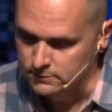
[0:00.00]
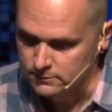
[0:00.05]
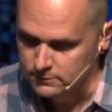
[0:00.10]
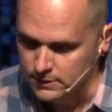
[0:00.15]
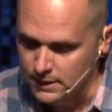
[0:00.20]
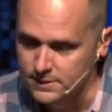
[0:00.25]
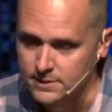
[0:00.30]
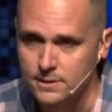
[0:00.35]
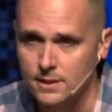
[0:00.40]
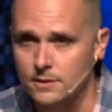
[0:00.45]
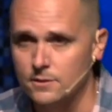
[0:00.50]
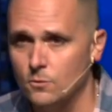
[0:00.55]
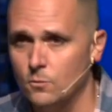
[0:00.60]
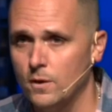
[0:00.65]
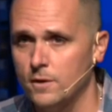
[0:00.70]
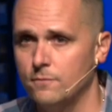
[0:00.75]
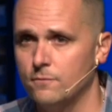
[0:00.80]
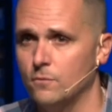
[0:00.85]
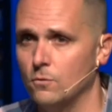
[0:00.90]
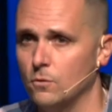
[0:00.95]
that's not the
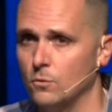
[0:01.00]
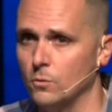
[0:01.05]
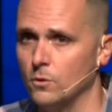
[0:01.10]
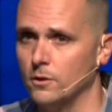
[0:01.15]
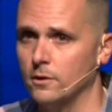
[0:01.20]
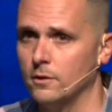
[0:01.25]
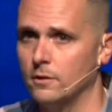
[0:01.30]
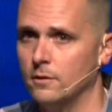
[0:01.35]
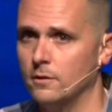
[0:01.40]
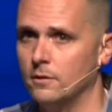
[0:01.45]
way forward.